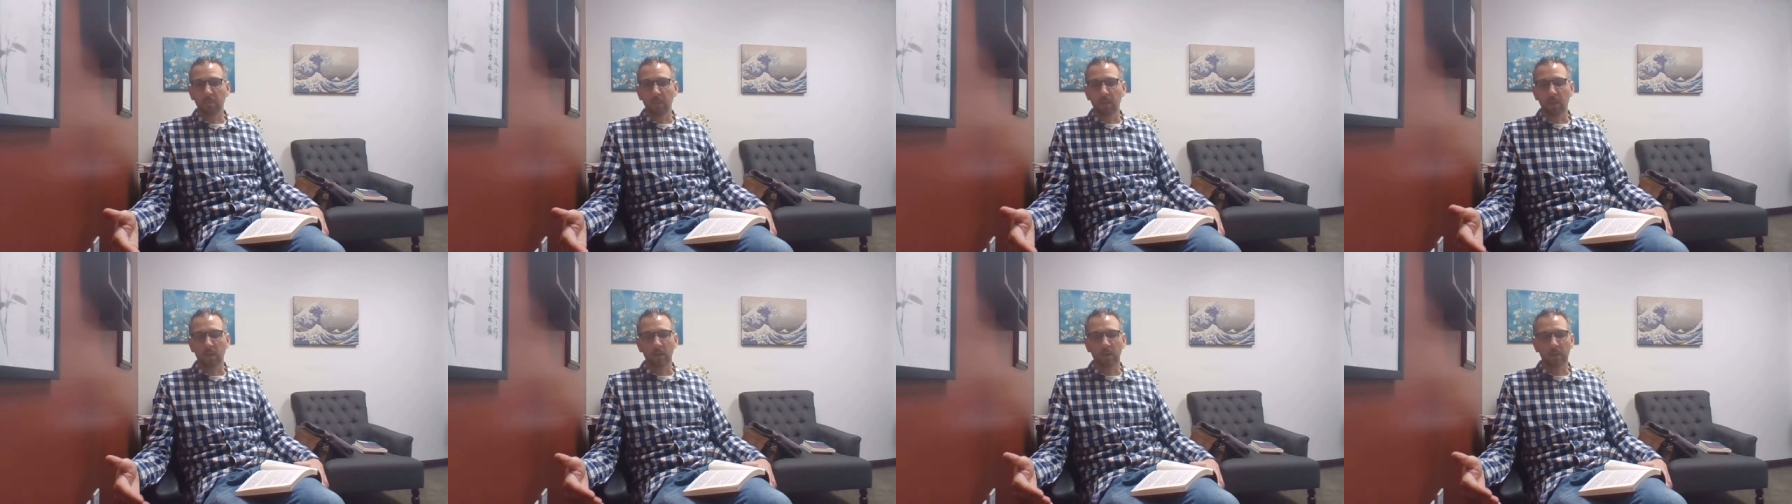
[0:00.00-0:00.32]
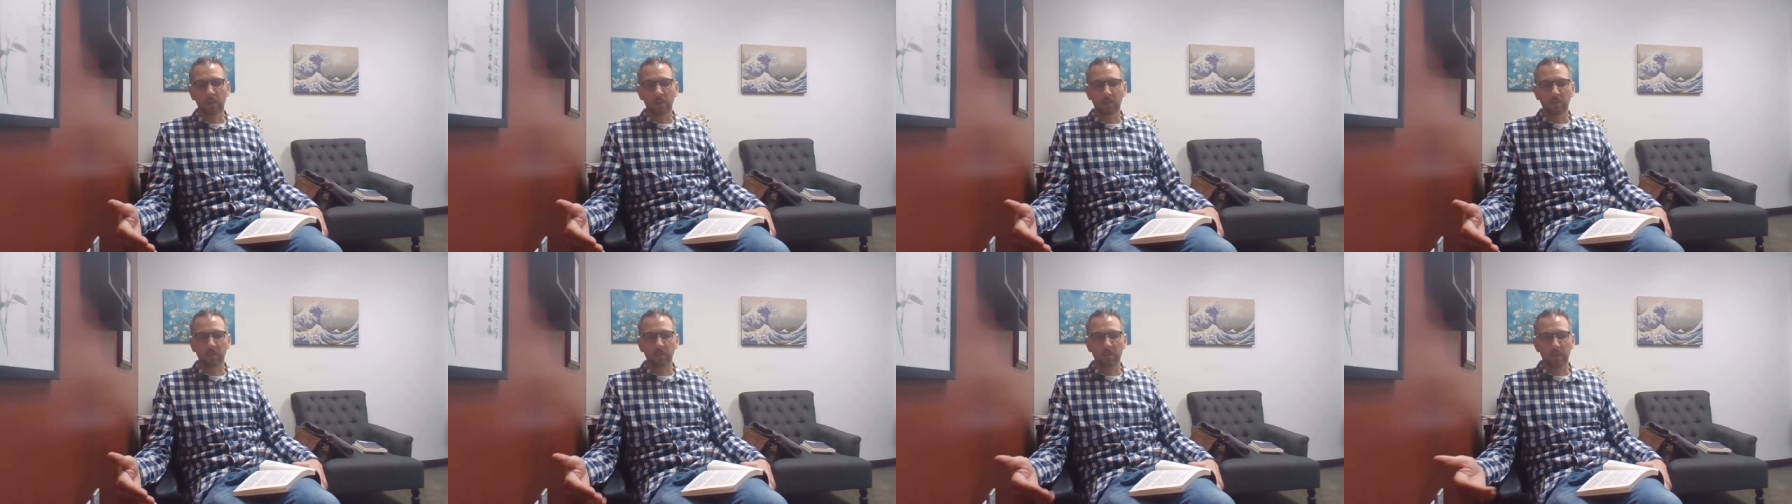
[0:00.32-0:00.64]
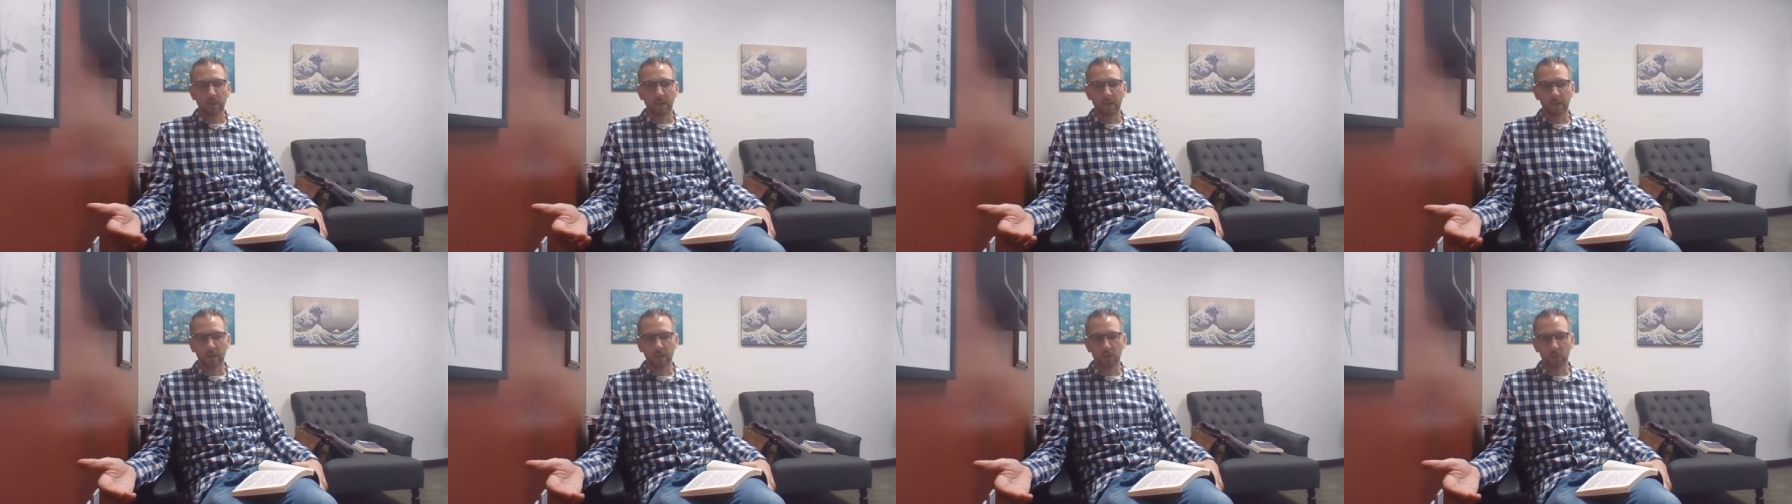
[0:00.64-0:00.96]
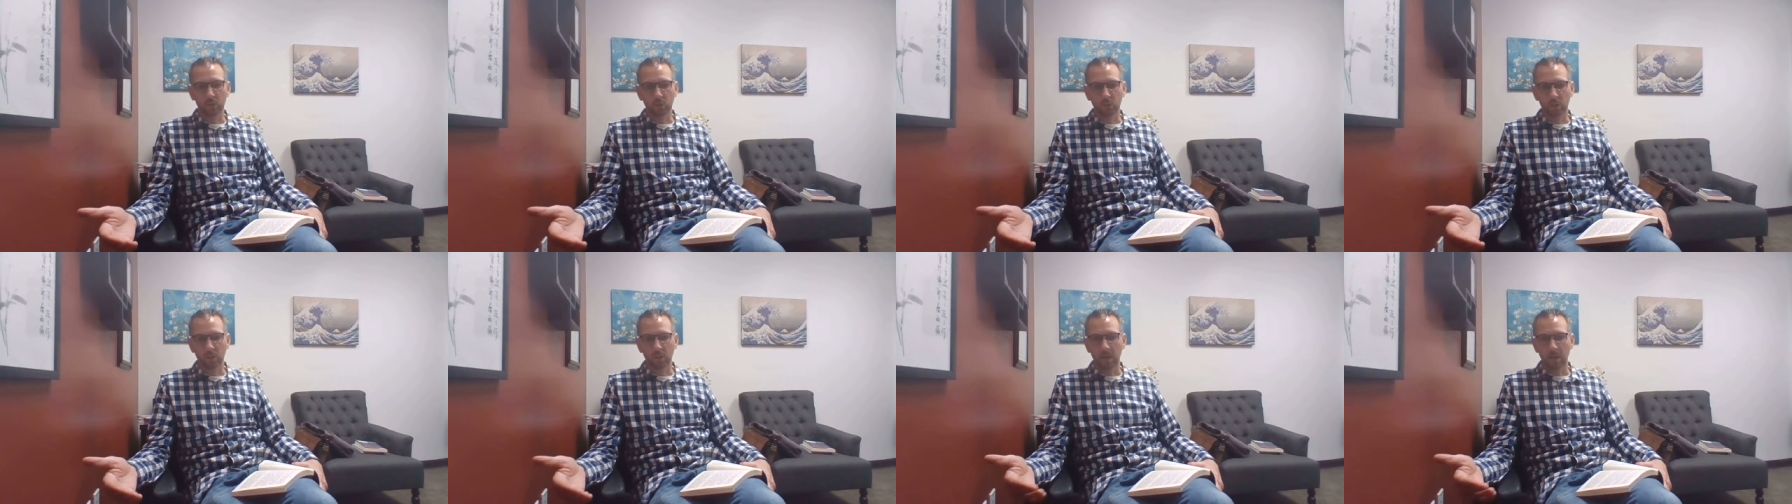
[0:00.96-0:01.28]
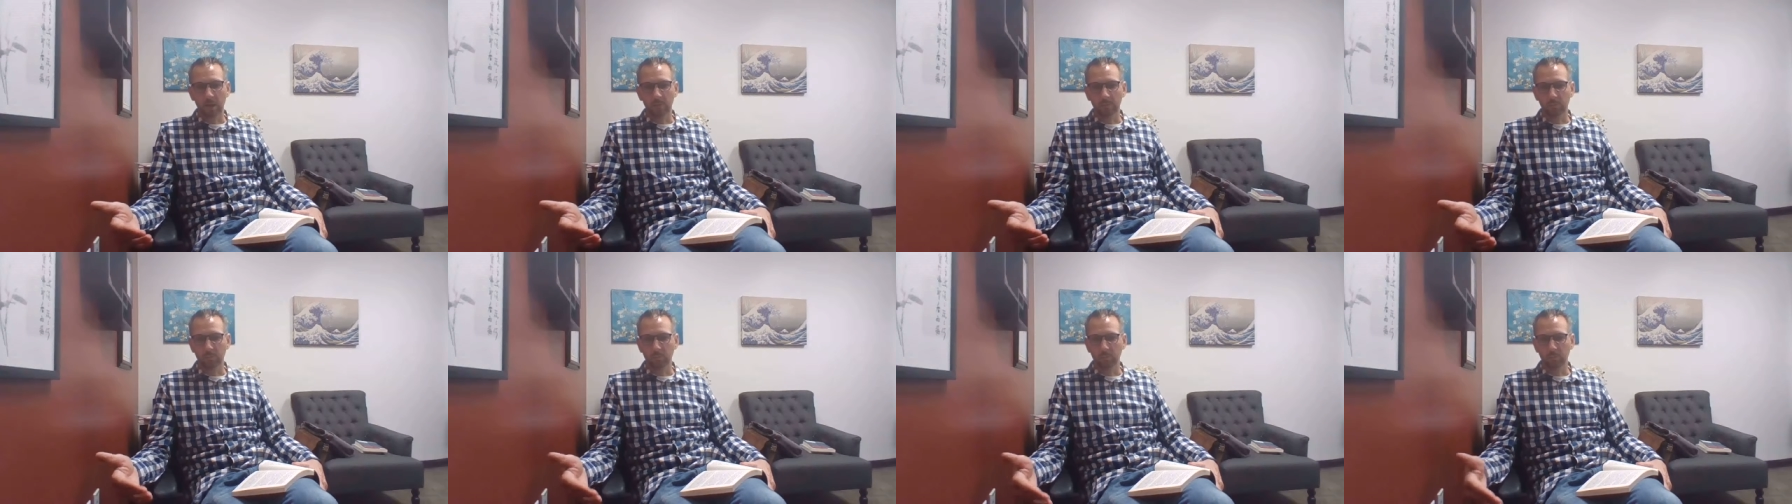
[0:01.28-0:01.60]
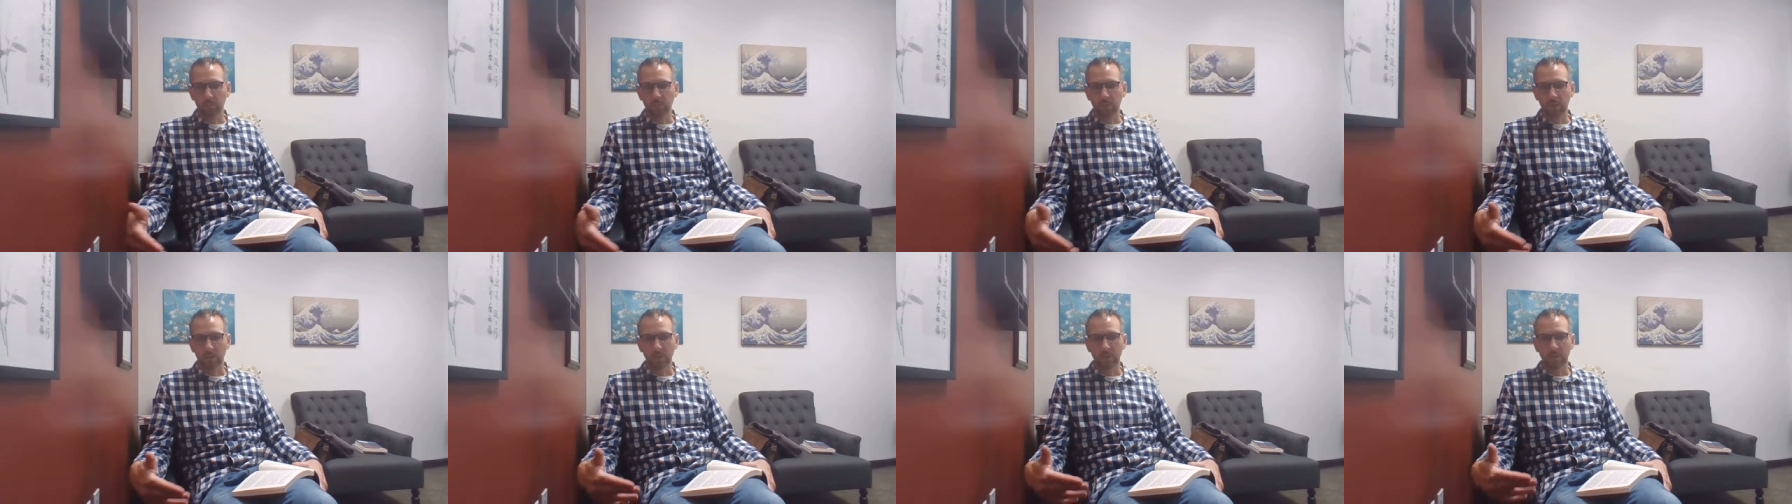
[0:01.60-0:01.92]
and that it should not
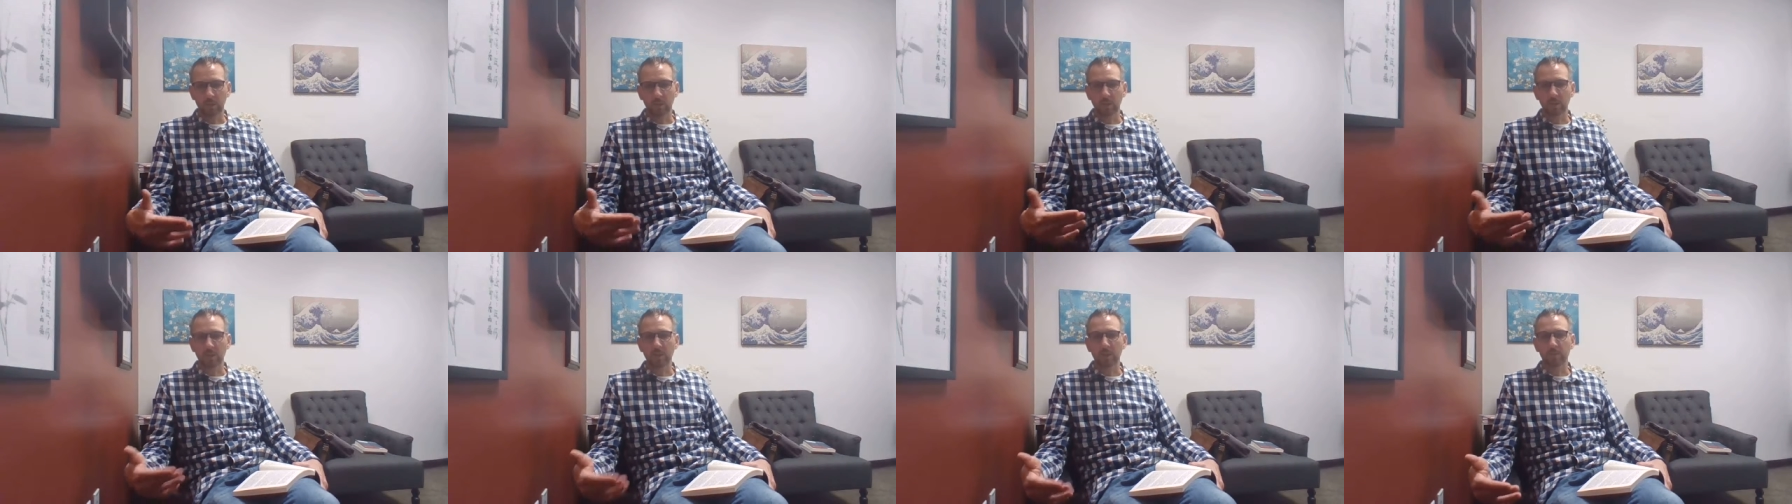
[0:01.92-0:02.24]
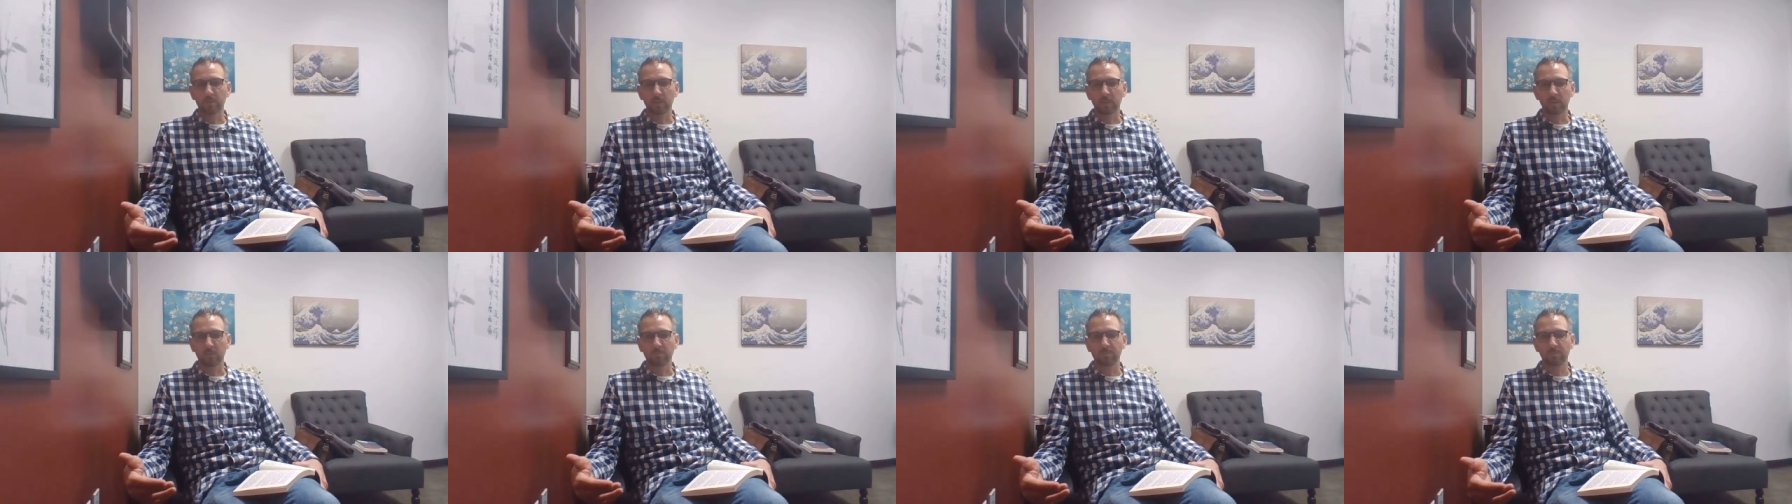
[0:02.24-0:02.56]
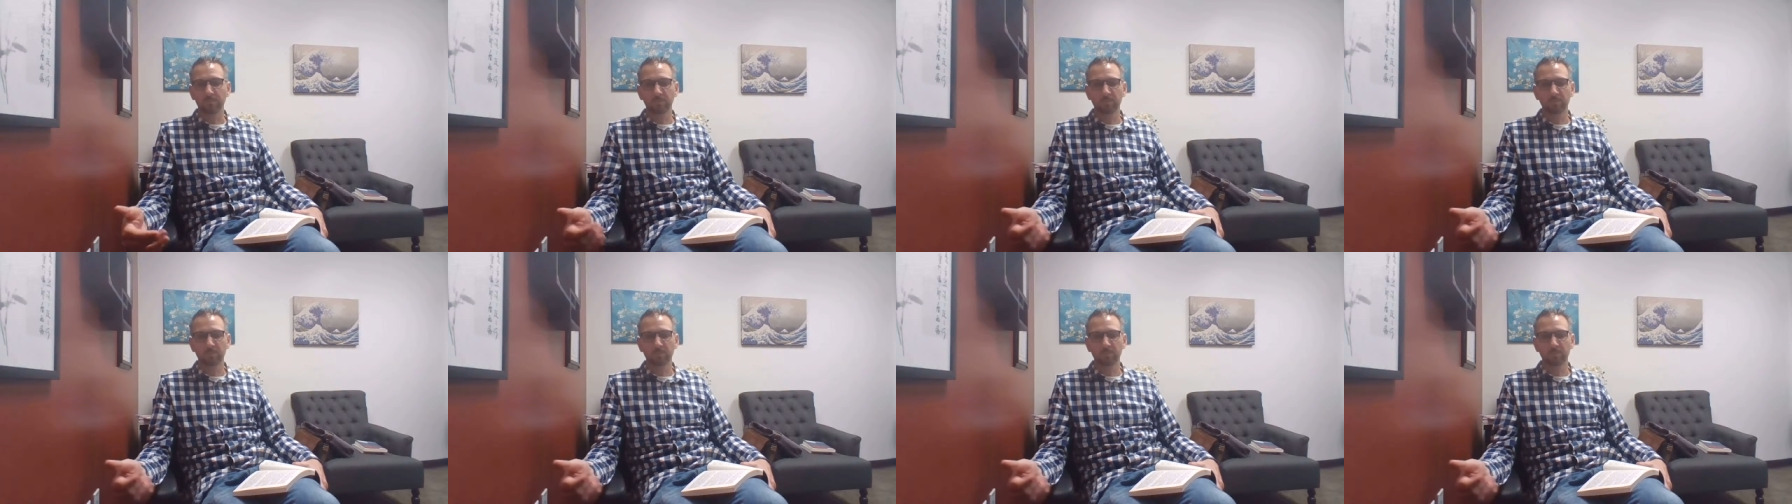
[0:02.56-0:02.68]
be accepted.